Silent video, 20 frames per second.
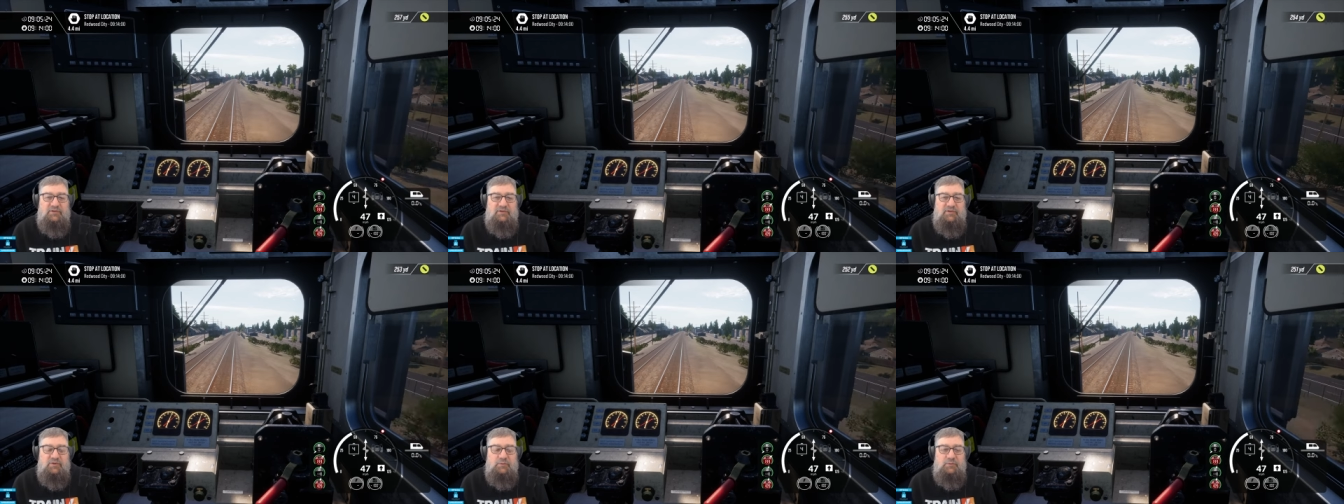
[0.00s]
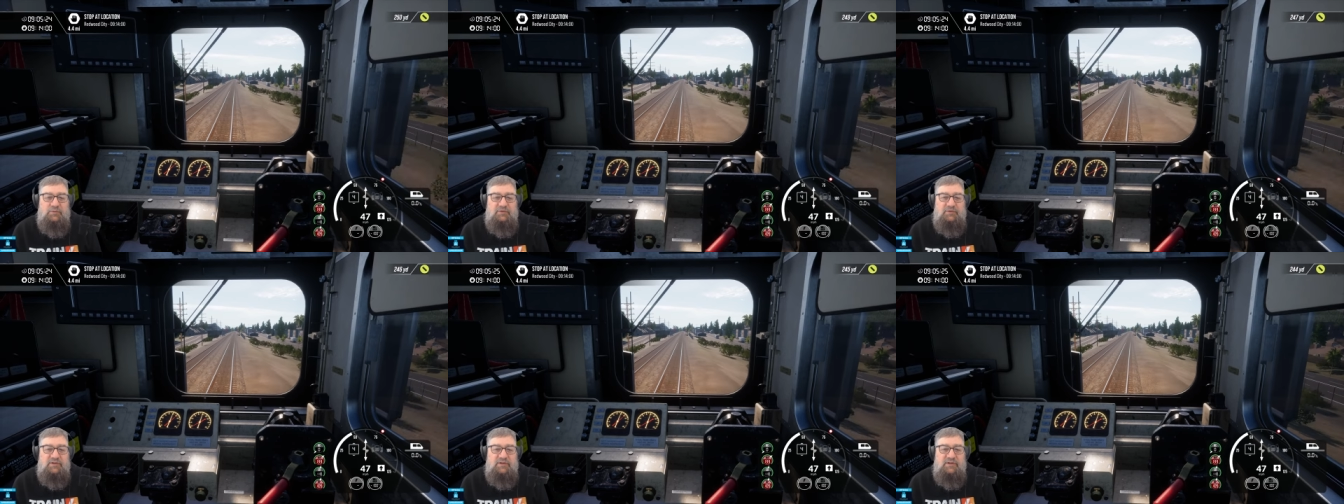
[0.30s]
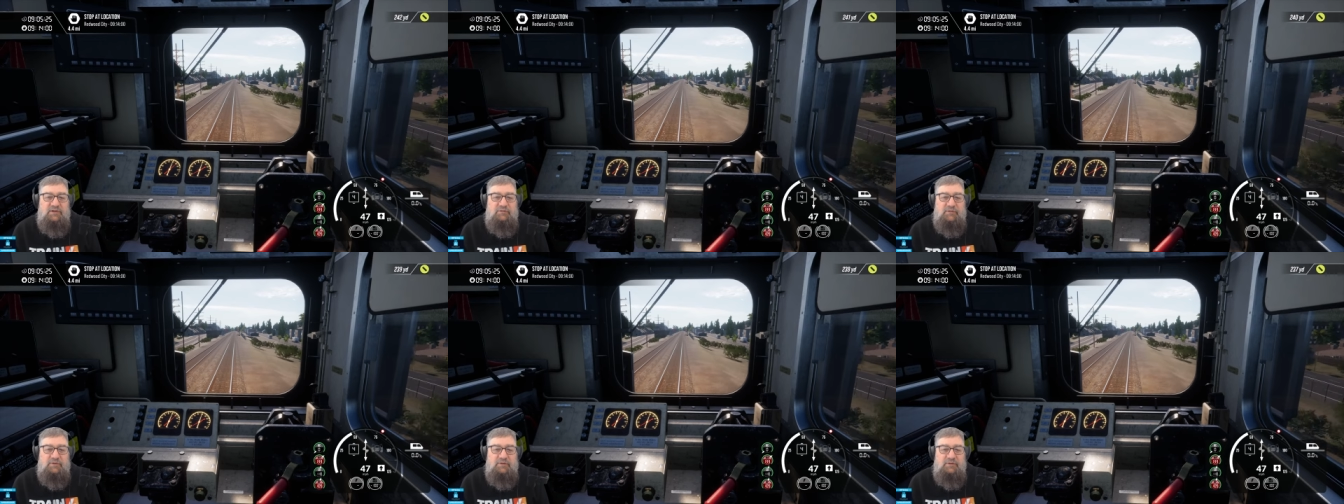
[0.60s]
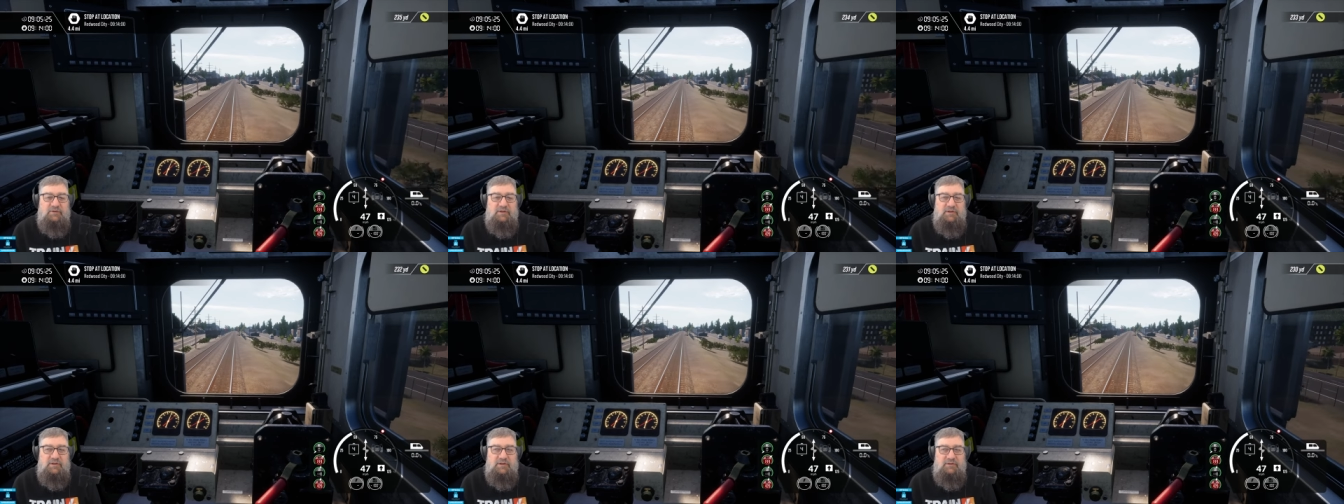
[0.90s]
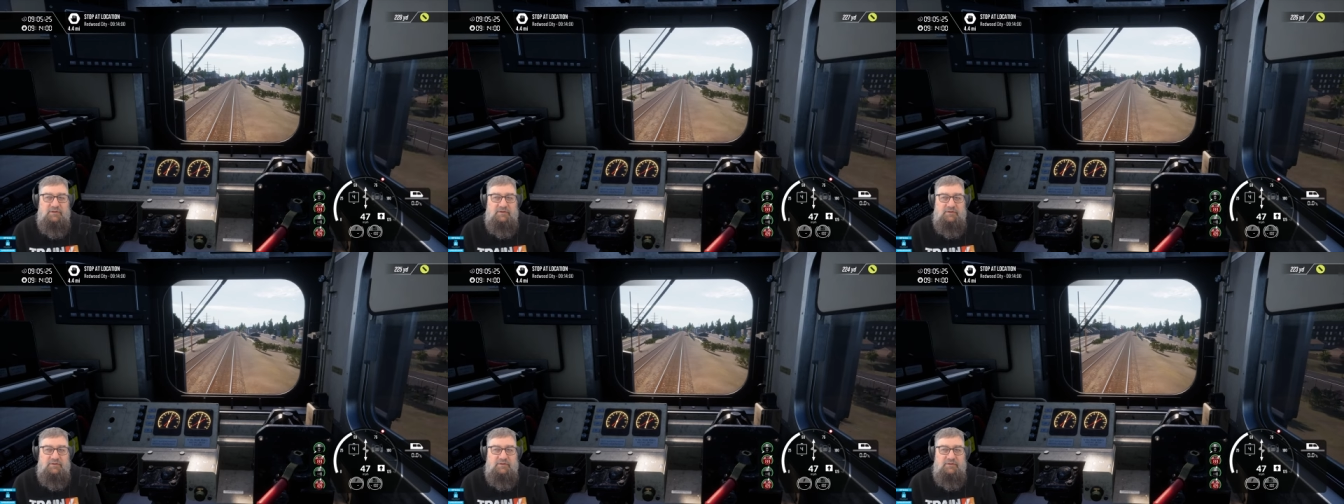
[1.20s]
that was given
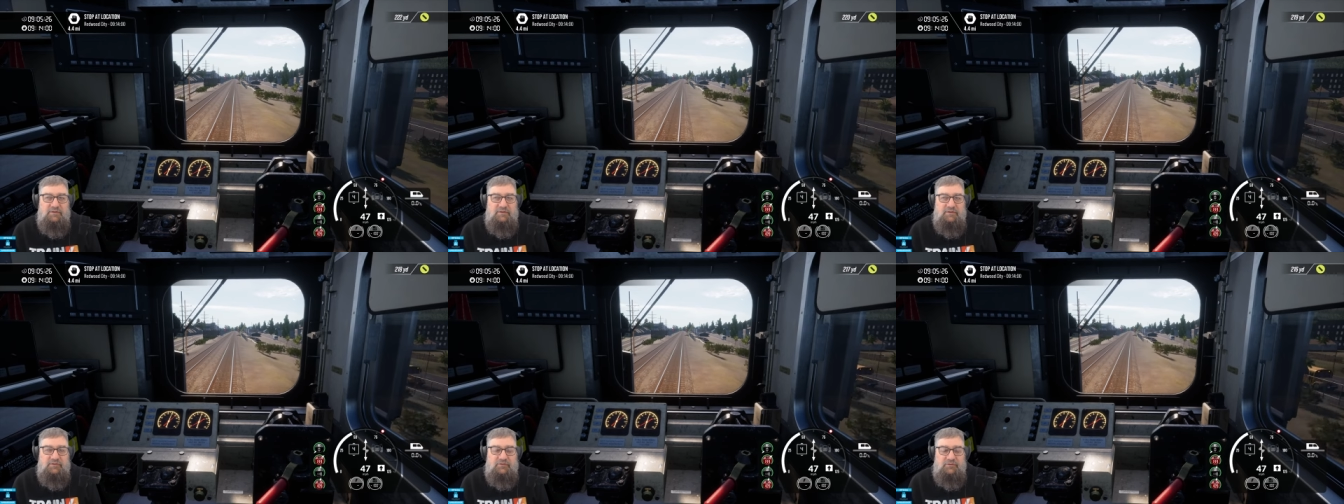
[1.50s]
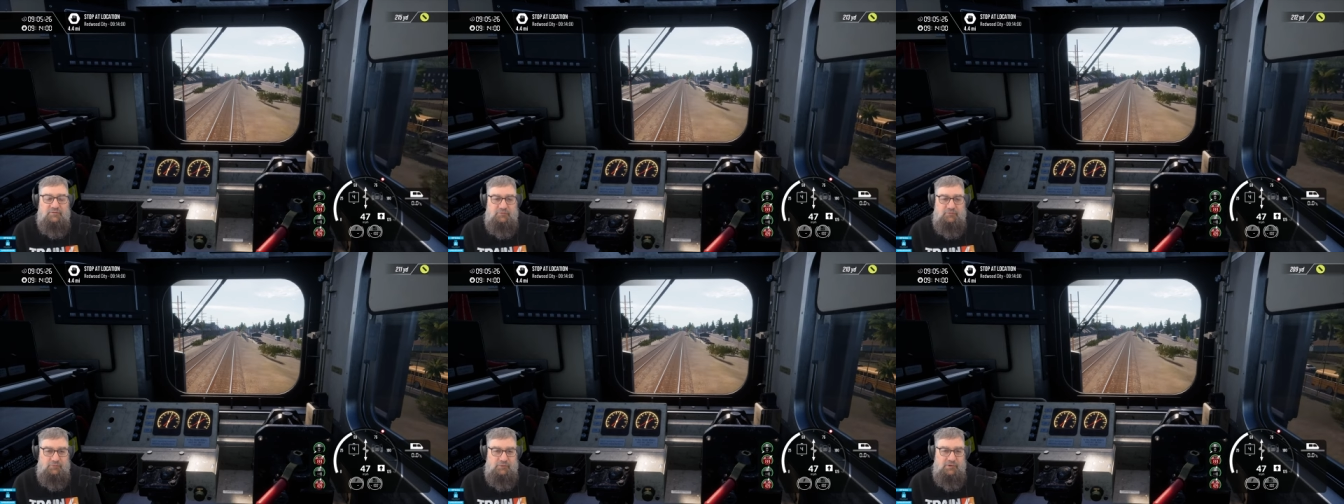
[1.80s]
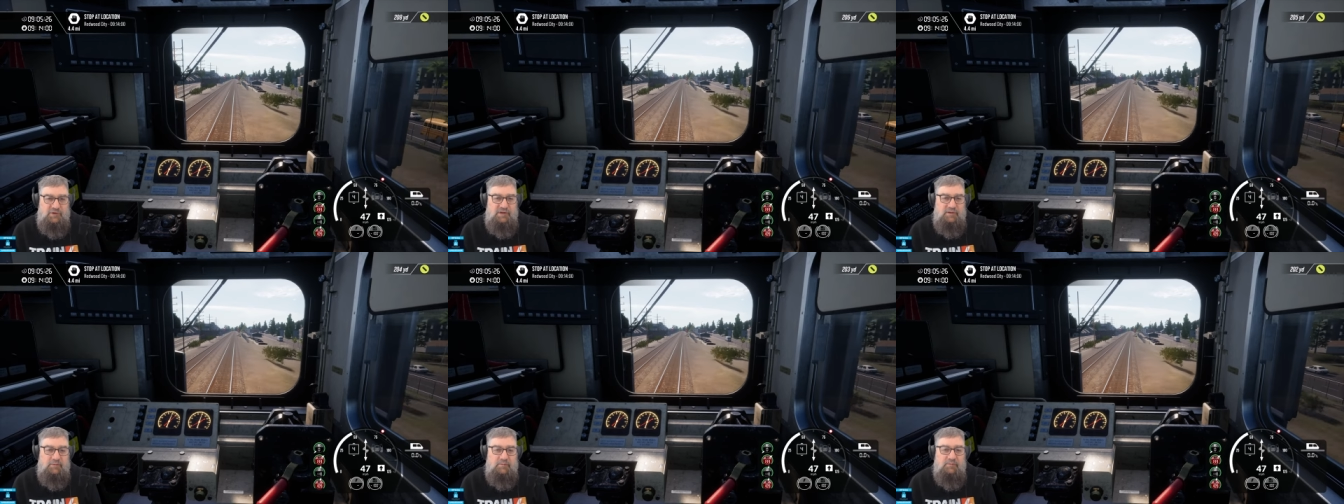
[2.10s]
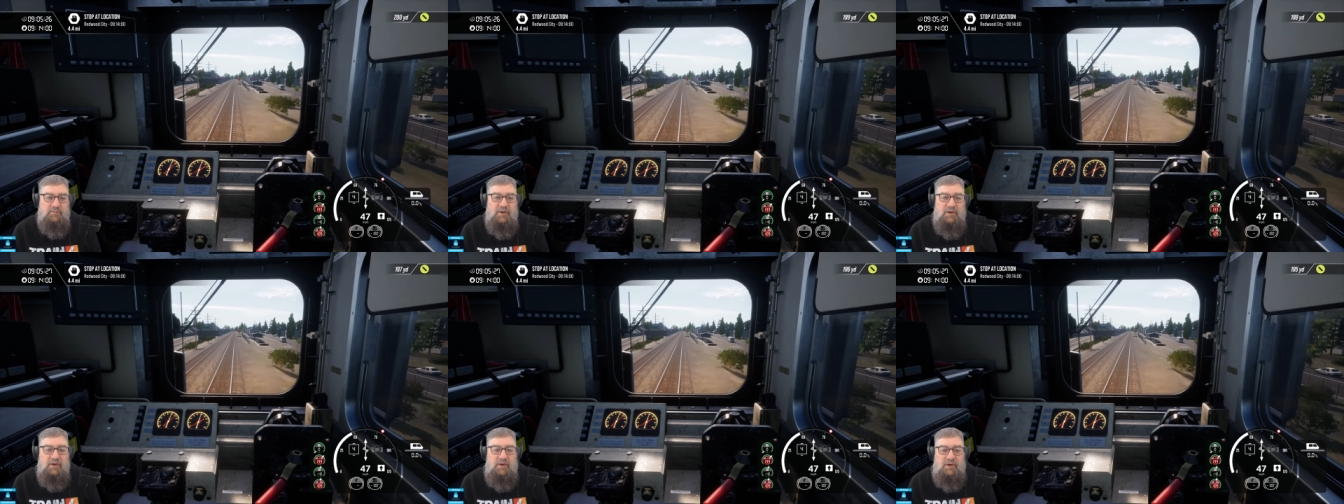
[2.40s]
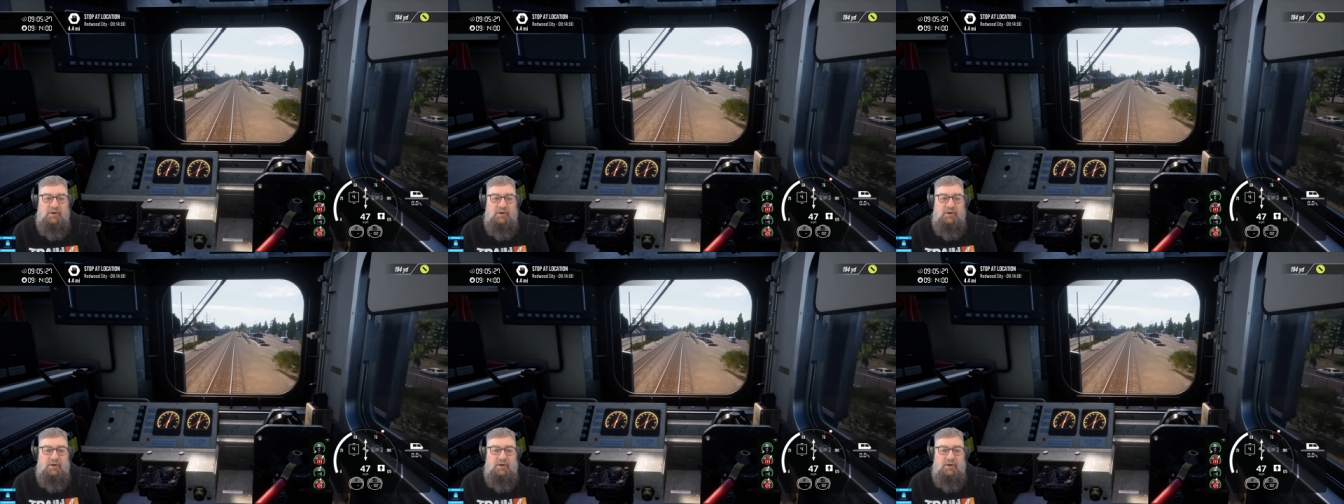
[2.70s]
in the stream,